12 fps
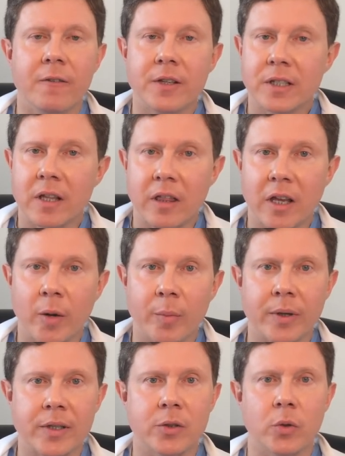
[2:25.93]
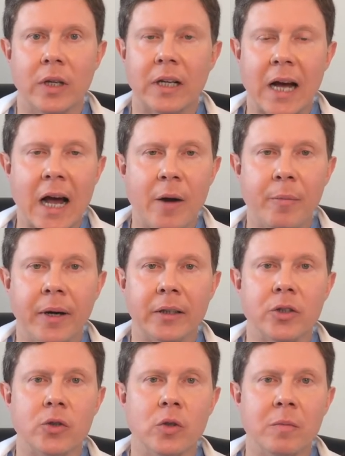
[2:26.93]
physical therapist to the
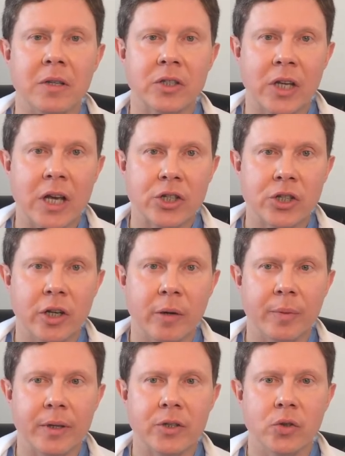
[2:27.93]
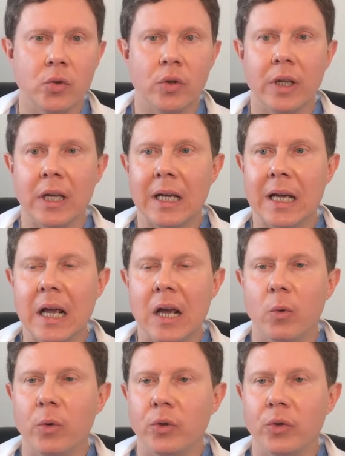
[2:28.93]
chiropractors to the massage therapist to the
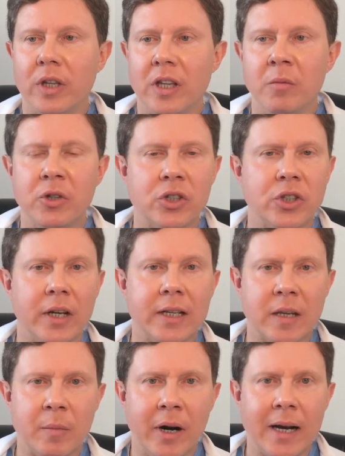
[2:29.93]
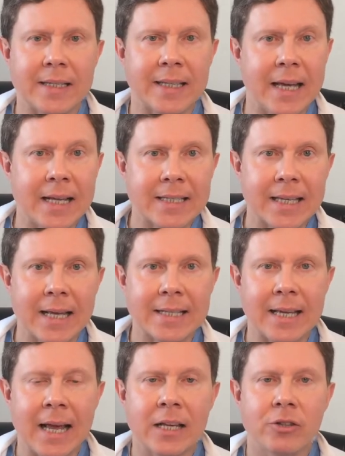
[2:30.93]
we do the imaging studies mris cat
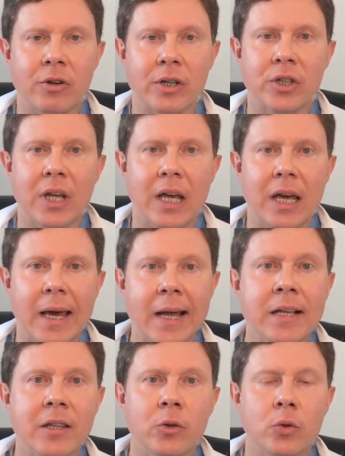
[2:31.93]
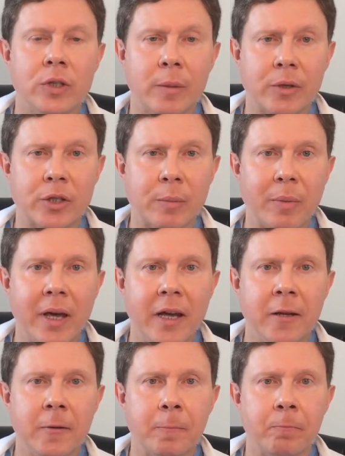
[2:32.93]
scans x-rays anything to establish the
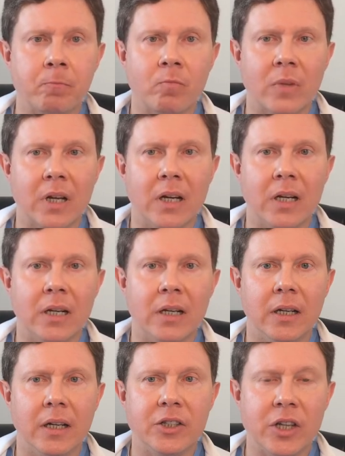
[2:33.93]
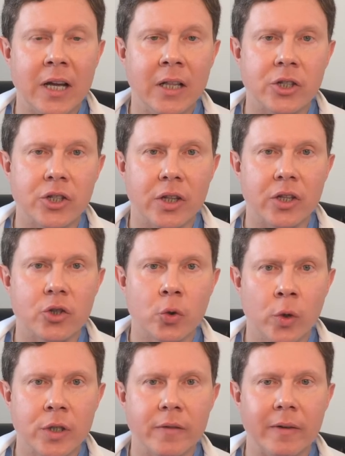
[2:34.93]
pain uh, etiology the
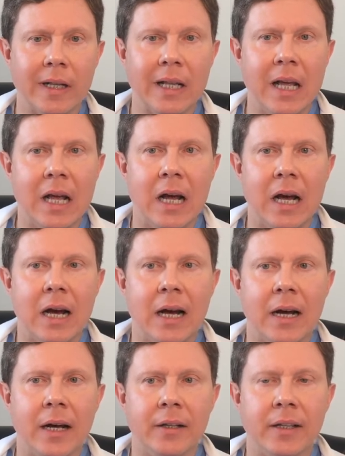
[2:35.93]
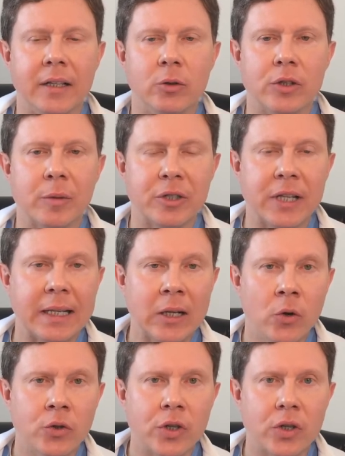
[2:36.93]
source of it uh, to establish
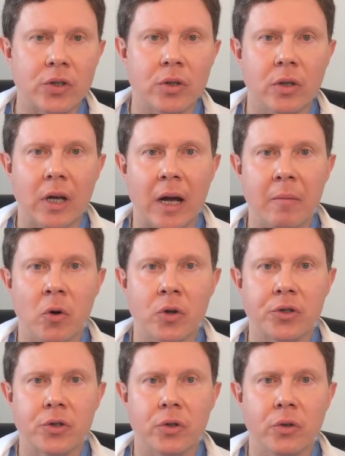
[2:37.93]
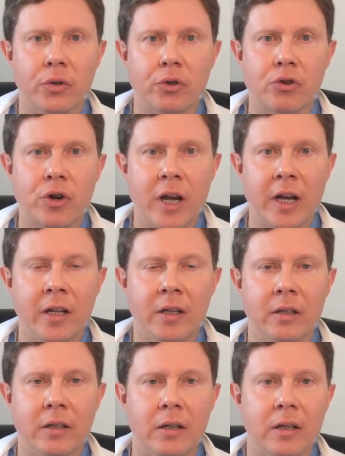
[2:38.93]
diagnosis i'm also
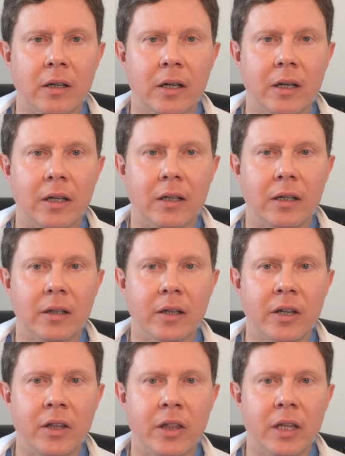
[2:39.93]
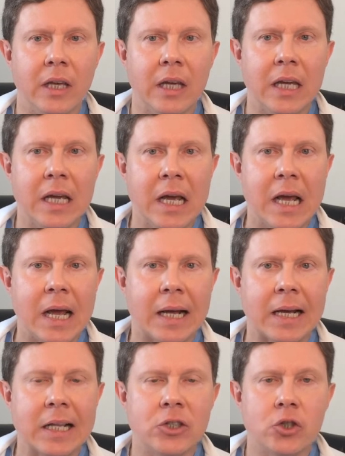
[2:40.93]
trained uh, uh, in the
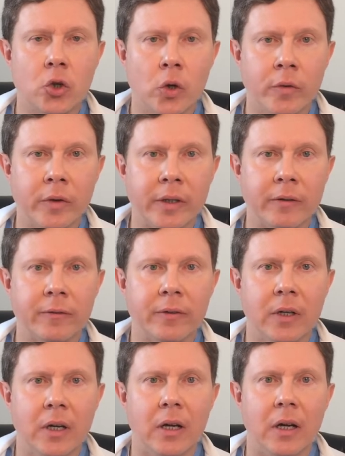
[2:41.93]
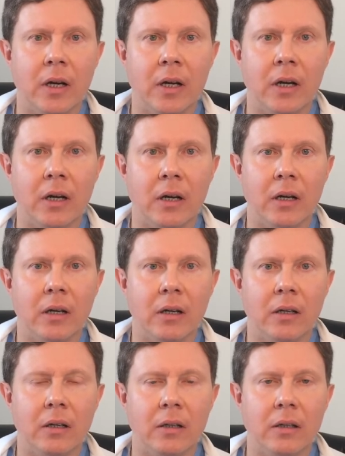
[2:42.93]
conservative uh,
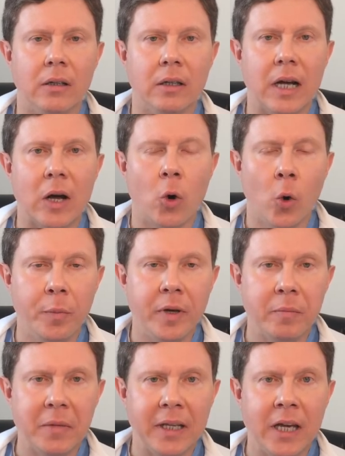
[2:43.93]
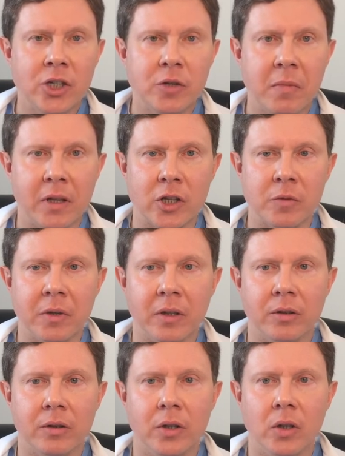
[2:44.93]
opiate medication
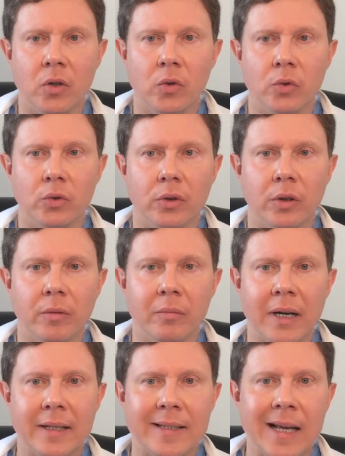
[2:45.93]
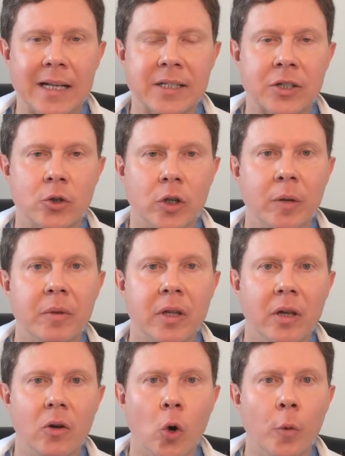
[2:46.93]
management you know my task is to keep
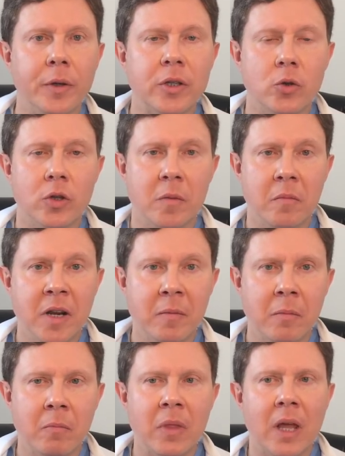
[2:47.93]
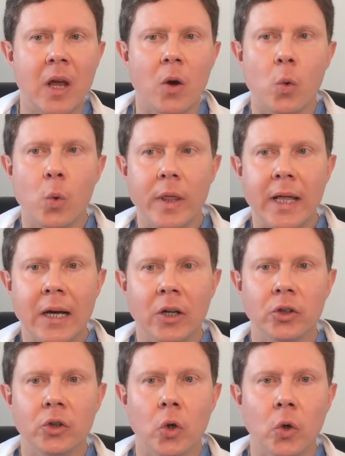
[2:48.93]
the opiates to the minimum
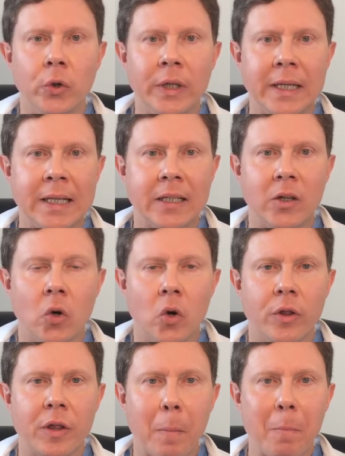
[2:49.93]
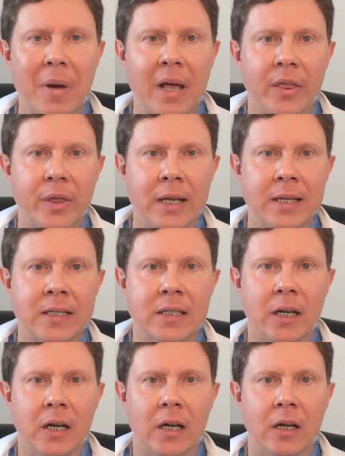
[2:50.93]
without going into all the bad
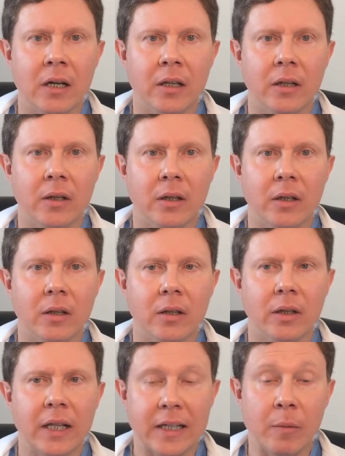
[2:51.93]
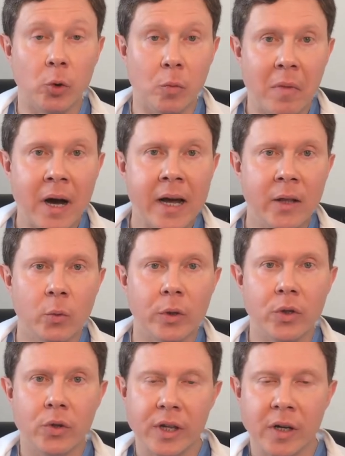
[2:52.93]
things uh, that come to mind
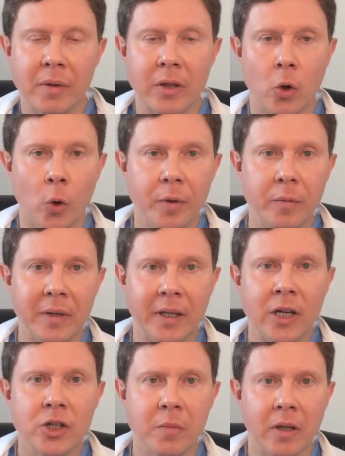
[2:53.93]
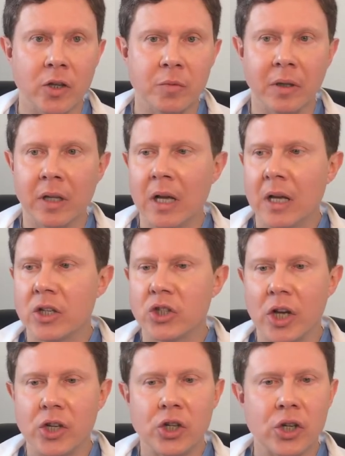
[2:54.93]
when you think about the opioid medication management,
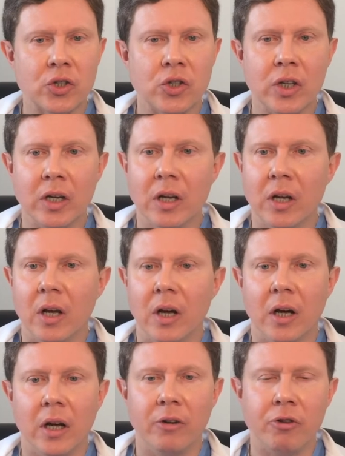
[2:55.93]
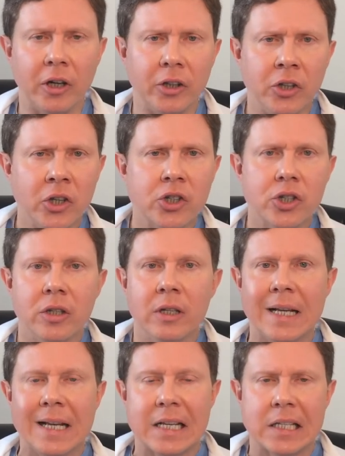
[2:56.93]
such as the uh, drug
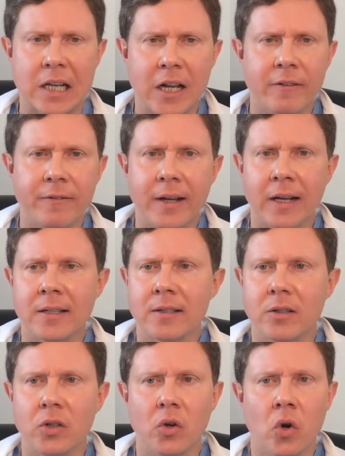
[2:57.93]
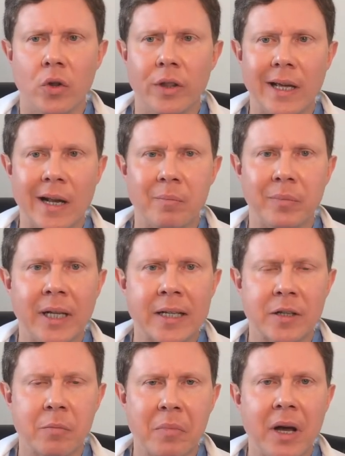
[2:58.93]
addiction, side effects, you know, all the
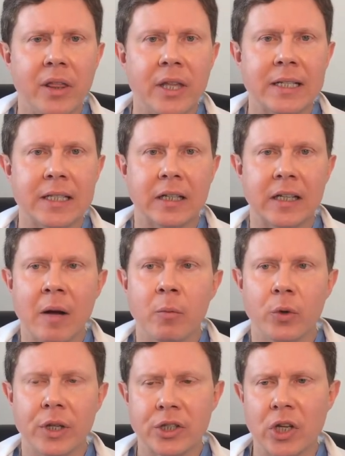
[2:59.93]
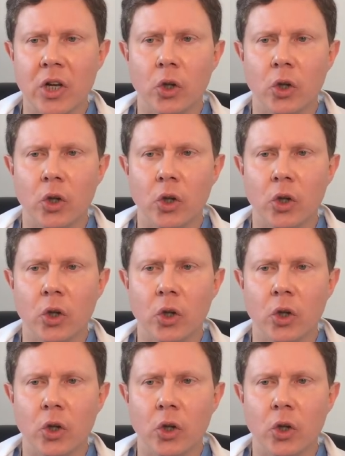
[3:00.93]
unpleasant bad things that come with this